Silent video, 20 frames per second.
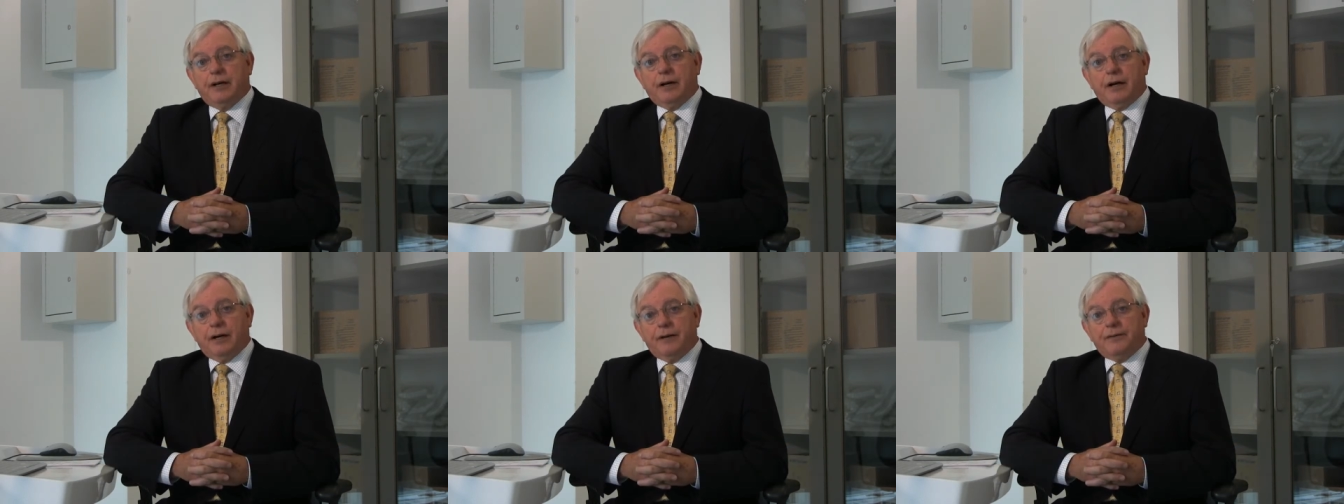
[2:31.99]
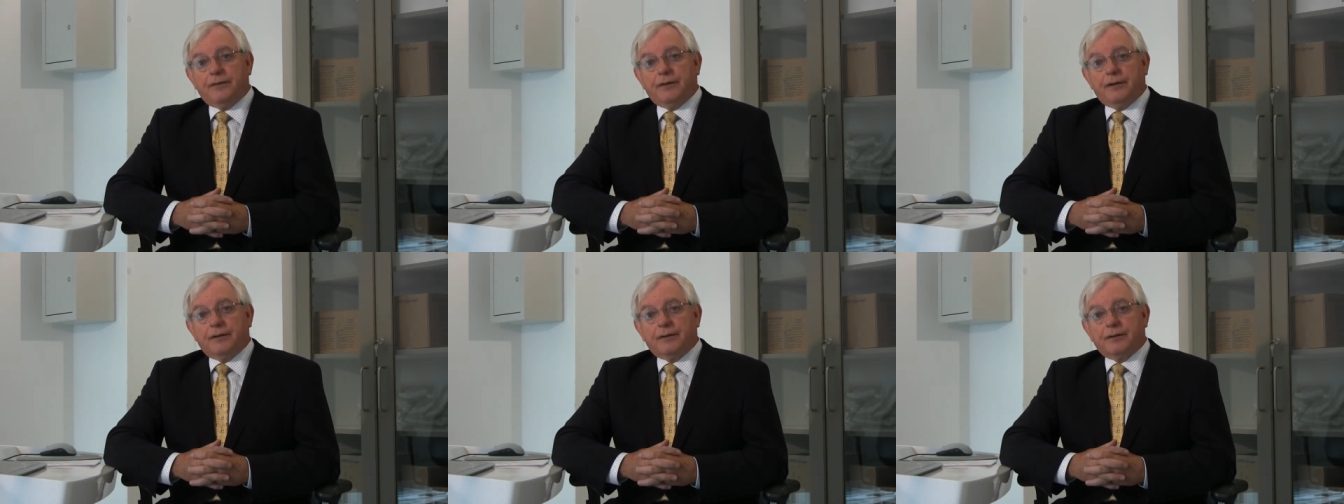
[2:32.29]
I
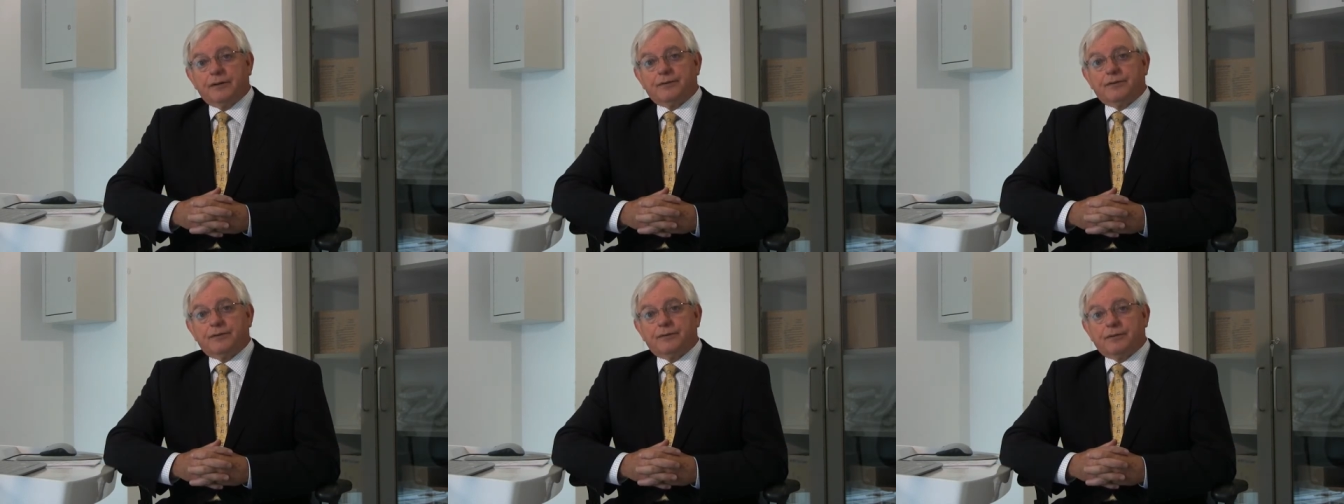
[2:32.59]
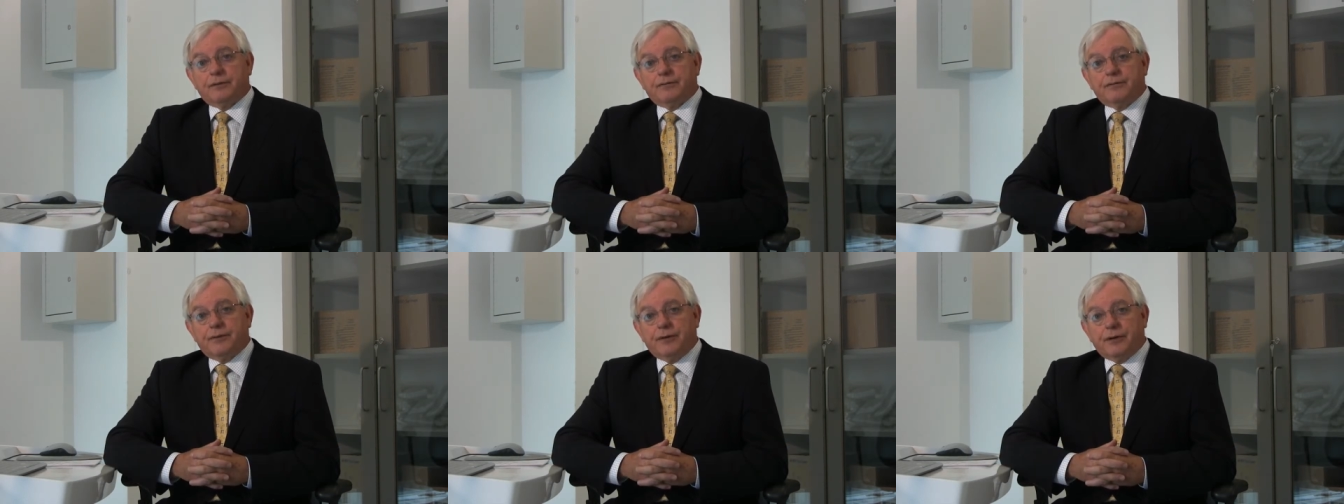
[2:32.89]
think this is
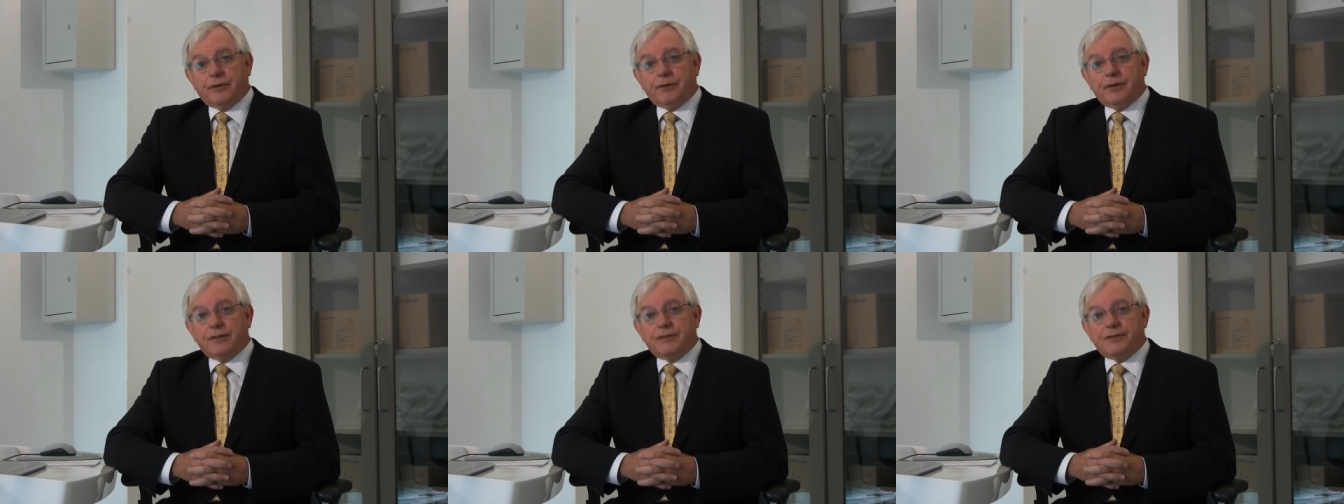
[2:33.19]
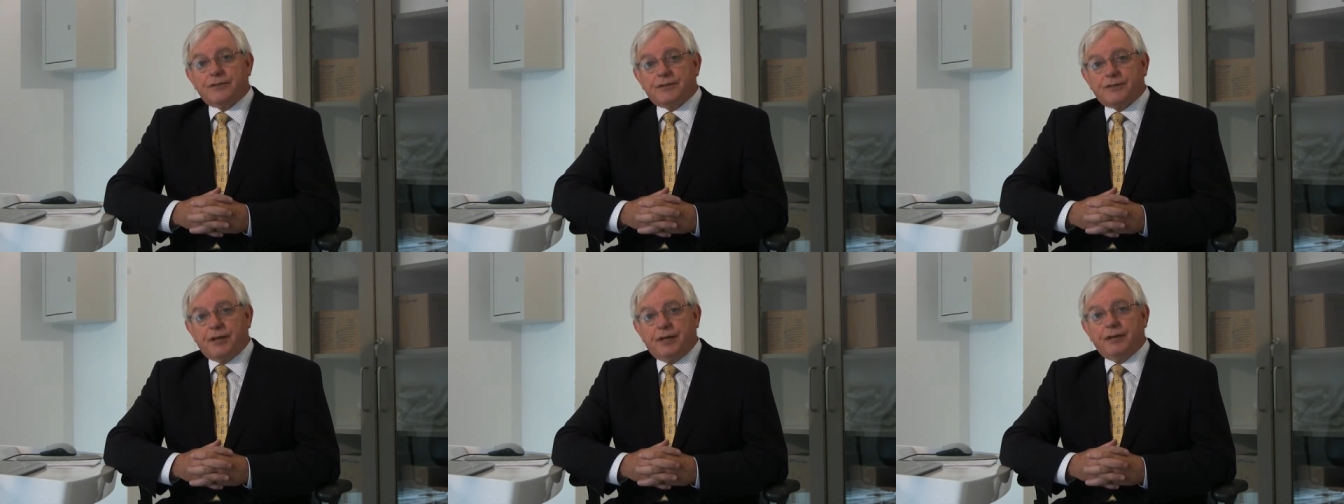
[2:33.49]
a very
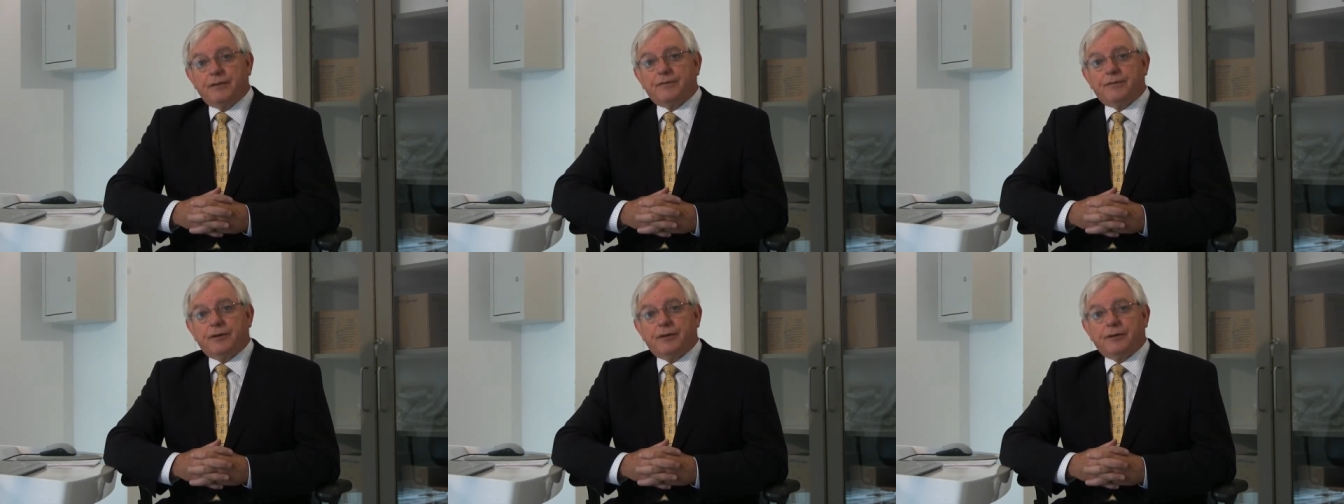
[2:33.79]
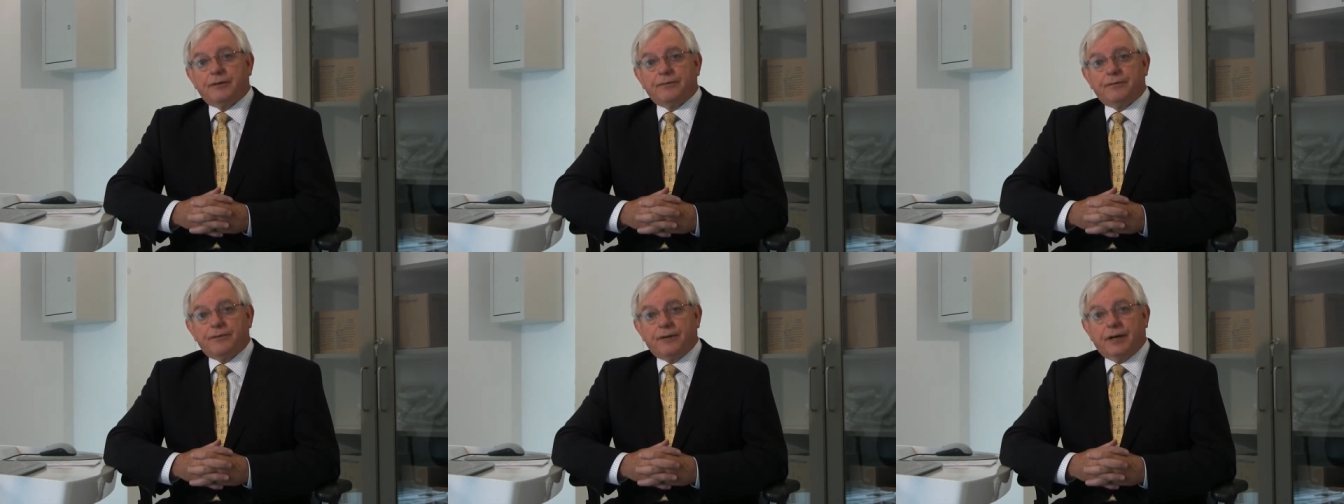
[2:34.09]
safe
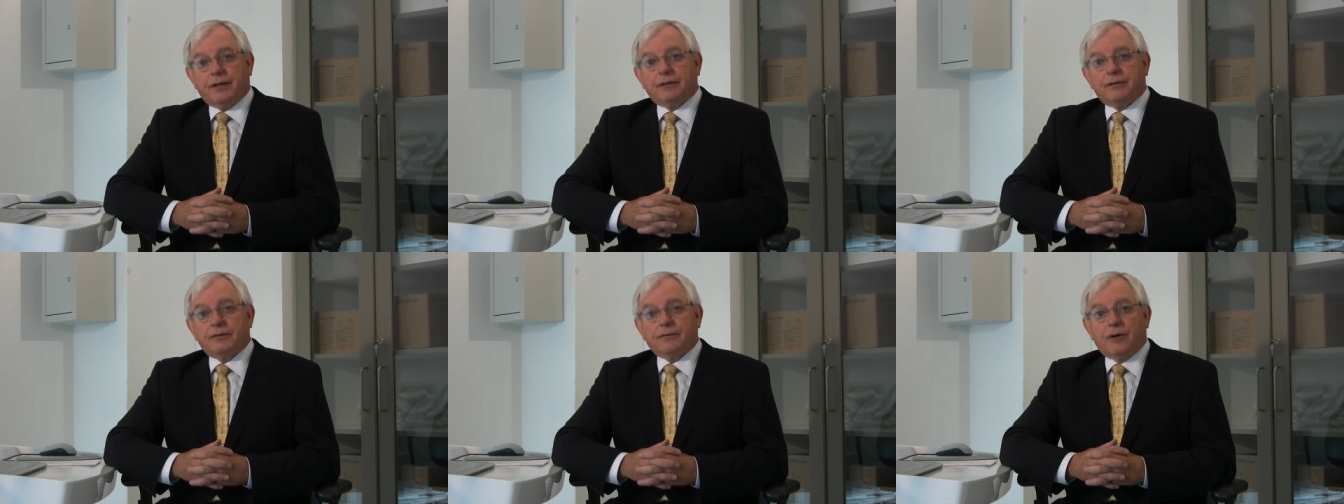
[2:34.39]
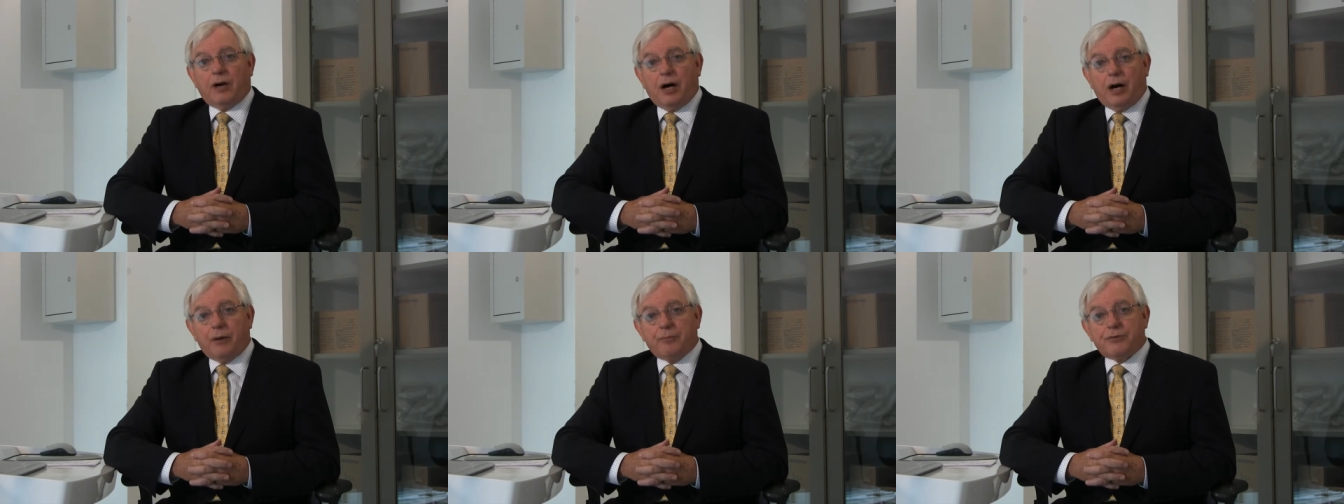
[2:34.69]
and
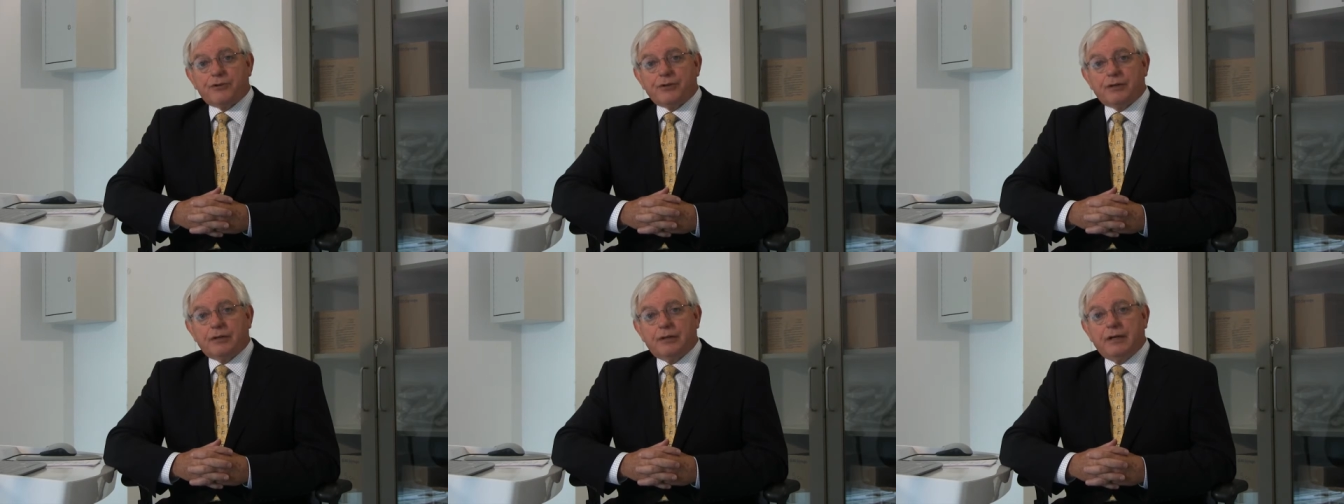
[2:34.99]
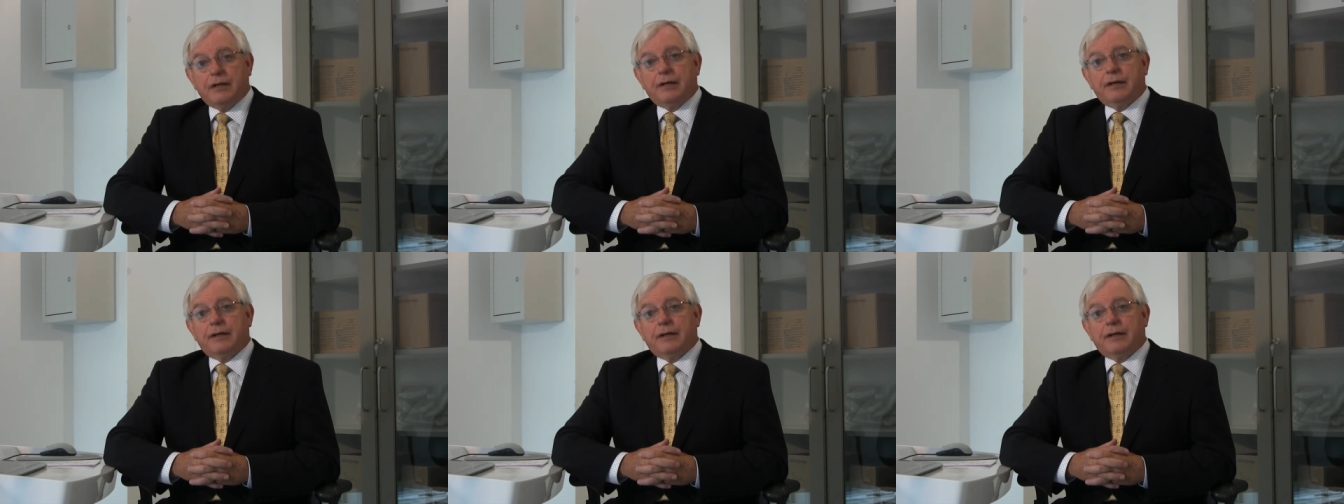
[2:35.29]
effective option